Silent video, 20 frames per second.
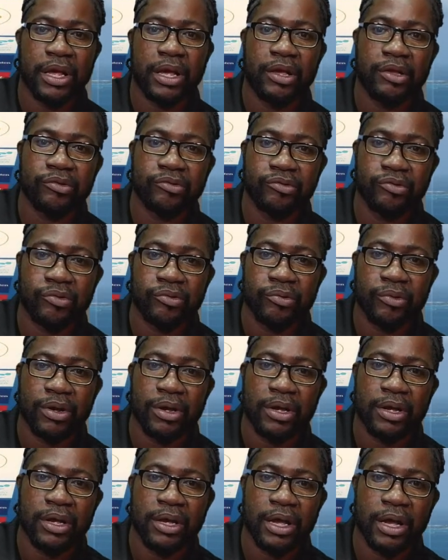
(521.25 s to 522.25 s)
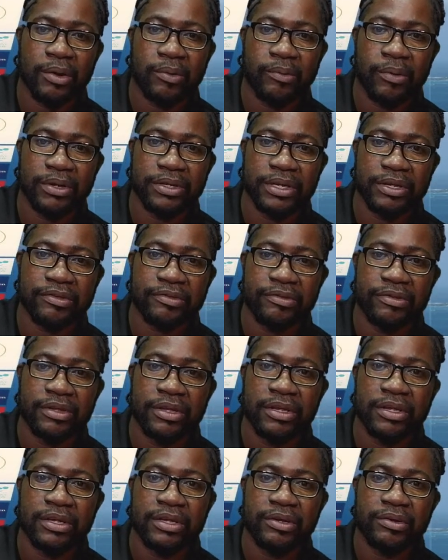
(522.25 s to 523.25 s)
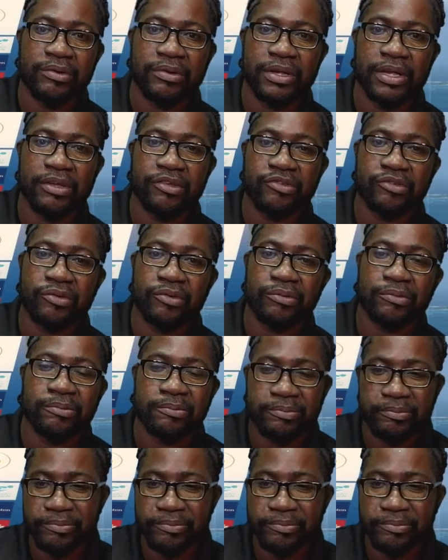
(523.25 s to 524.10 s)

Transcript: Azura Aquatics. Okay, so